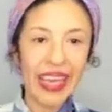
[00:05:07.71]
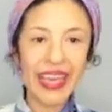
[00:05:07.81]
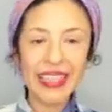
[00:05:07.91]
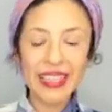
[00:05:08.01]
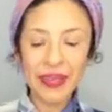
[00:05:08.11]

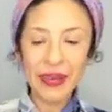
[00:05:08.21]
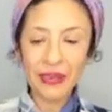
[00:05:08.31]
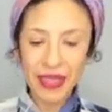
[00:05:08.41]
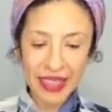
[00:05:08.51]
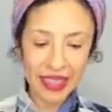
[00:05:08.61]
And so I
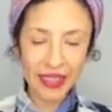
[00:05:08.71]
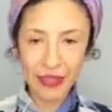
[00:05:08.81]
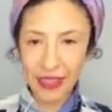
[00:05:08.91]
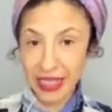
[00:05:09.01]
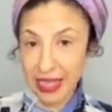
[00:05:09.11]
was thinking
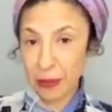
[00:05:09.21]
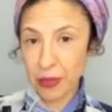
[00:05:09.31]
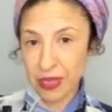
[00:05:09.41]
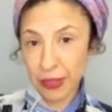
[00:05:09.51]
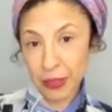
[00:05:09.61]
of
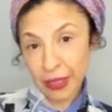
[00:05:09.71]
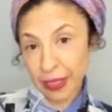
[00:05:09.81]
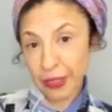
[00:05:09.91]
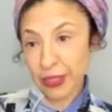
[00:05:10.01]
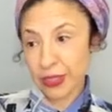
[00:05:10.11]
examples that
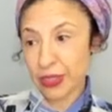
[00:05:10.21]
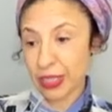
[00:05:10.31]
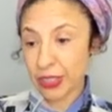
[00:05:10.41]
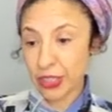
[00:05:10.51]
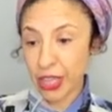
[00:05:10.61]
I could
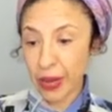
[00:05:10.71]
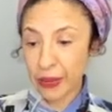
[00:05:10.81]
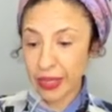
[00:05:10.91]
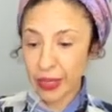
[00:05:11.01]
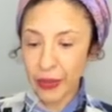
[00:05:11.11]
share
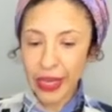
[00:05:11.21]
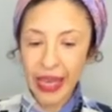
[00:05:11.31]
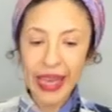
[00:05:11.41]
with you.